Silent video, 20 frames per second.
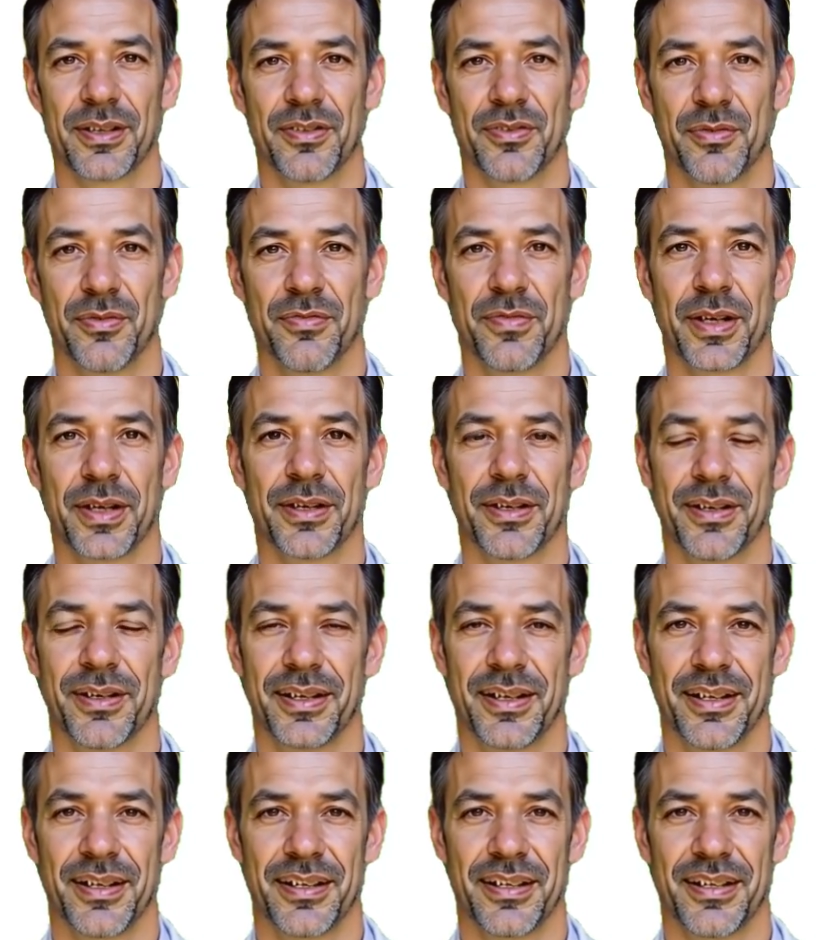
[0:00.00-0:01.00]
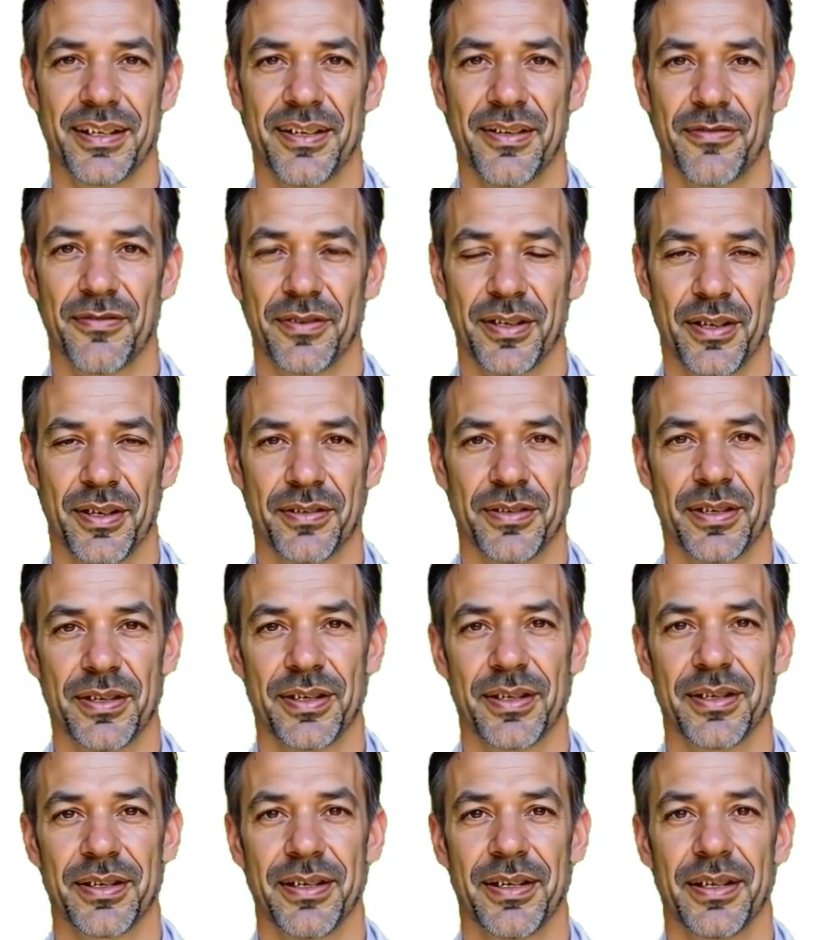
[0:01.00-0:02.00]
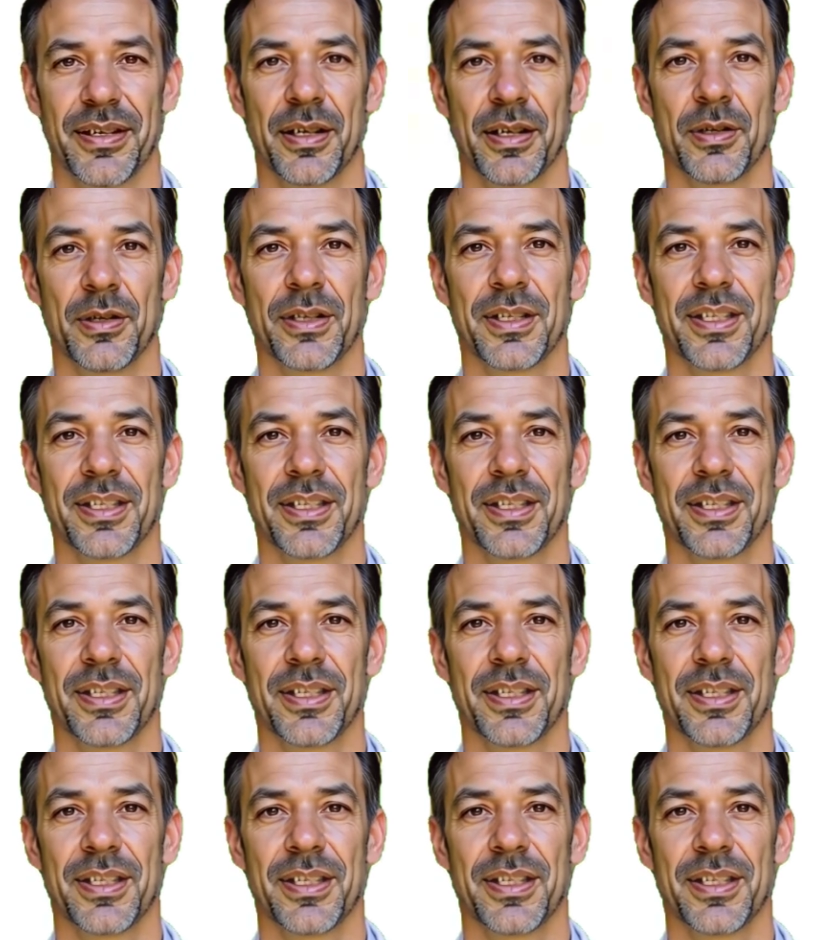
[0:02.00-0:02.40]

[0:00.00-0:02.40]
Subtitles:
When in doubt, check with your doctor,